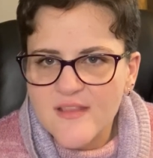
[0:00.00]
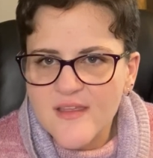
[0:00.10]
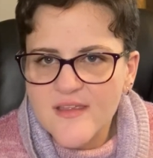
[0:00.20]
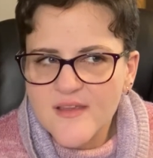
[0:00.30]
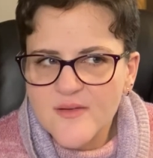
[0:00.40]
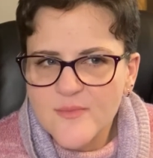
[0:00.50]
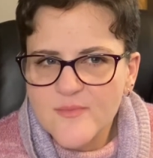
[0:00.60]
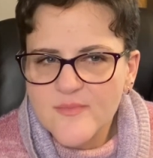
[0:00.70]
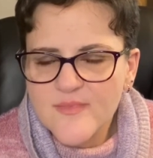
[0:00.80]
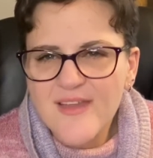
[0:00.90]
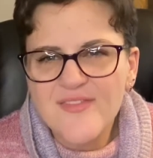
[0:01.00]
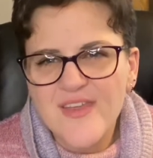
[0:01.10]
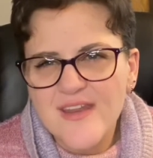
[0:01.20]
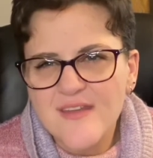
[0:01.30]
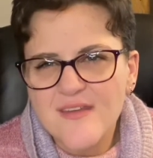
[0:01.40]
Like, not
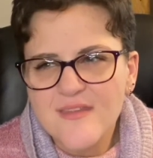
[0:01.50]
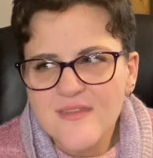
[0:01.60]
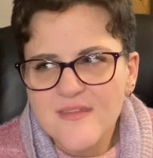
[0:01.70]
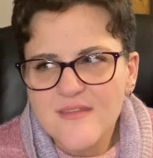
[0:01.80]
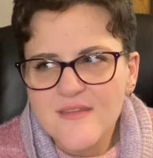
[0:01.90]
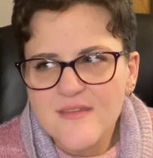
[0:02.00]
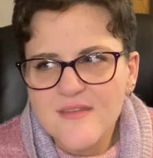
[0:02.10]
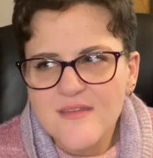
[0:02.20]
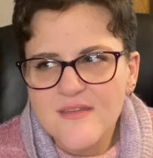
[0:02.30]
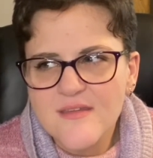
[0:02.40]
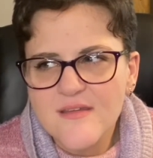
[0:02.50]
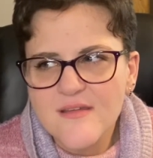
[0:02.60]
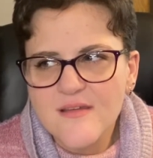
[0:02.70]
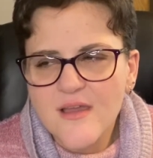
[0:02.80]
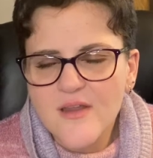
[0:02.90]
faded. It's,
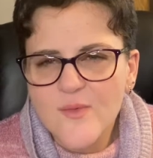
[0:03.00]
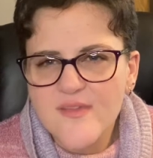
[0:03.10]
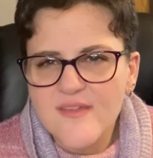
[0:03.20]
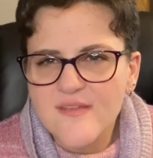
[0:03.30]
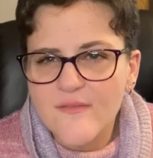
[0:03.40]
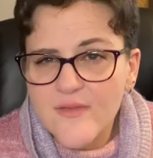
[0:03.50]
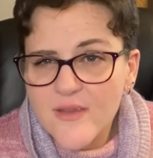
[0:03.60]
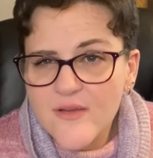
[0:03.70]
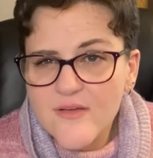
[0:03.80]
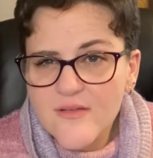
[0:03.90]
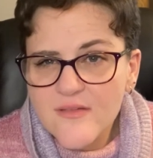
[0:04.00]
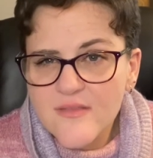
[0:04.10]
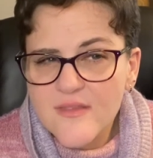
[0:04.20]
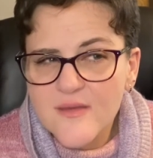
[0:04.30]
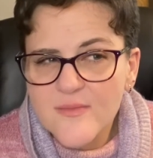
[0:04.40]
oh, I don't want to say severe,
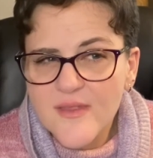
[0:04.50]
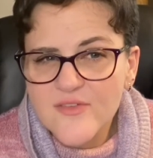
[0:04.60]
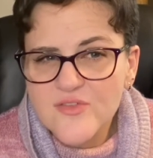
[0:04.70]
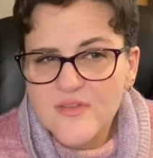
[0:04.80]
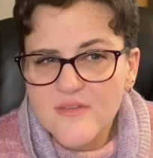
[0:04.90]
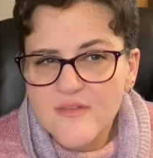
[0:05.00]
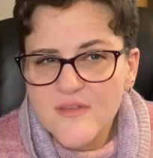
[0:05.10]
the obsessions.